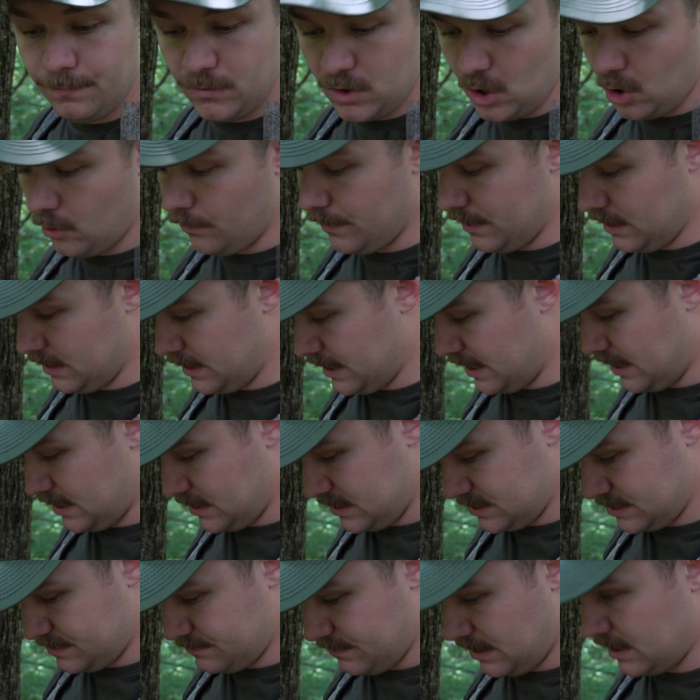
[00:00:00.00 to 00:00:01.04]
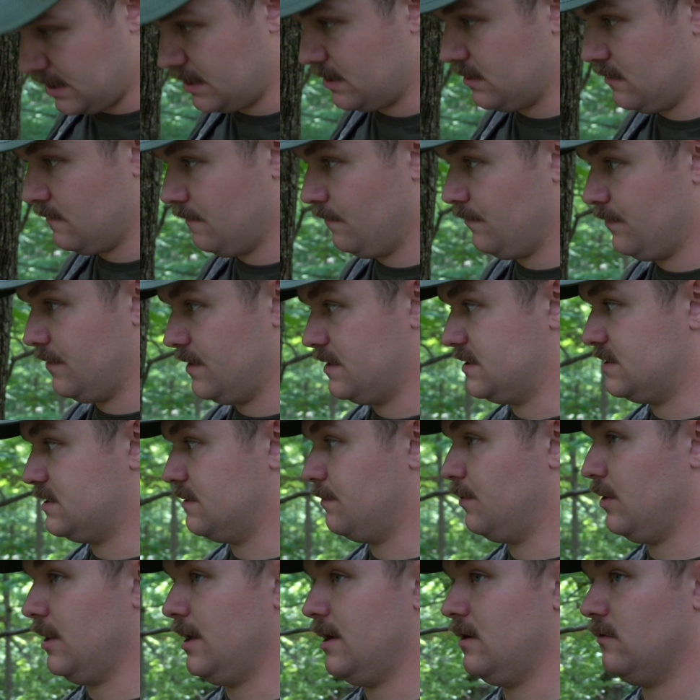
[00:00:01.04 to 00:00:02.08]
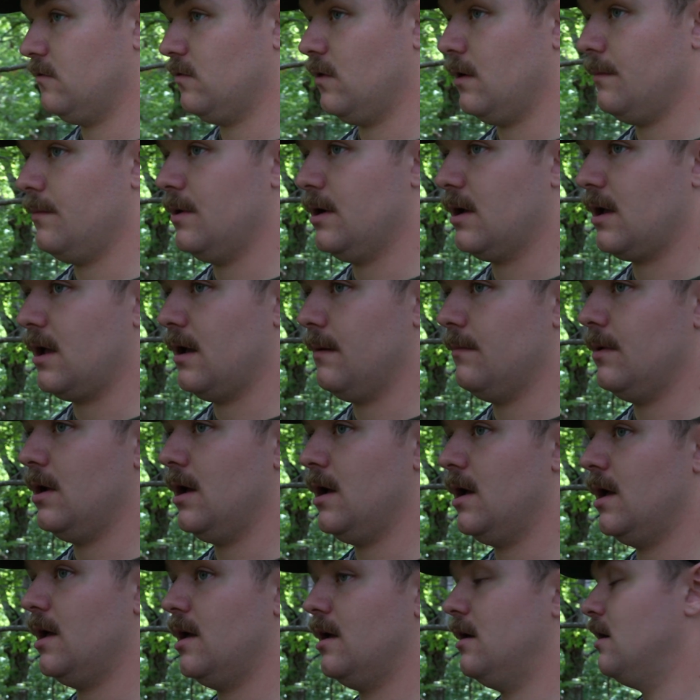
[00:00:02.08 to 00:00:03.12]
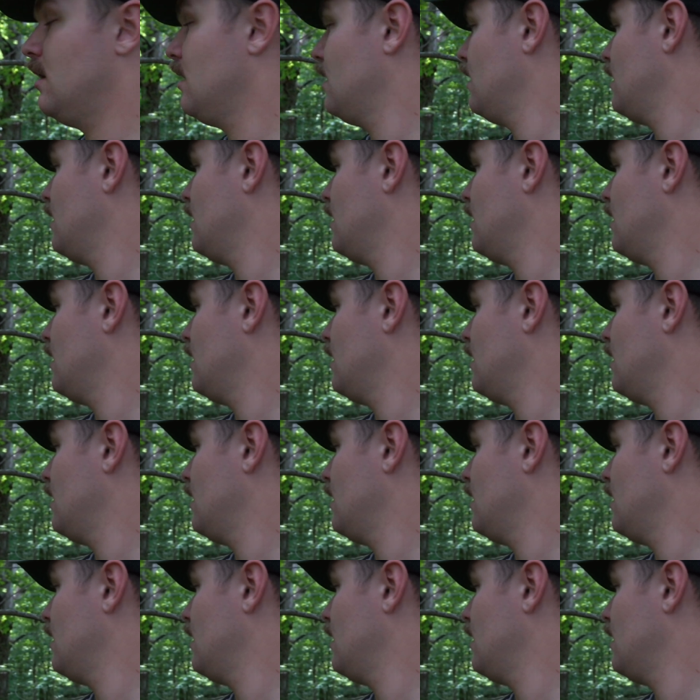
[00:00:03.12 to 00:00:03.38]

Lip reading: Opening day, this is the plan, is where I'm going to come and hunt.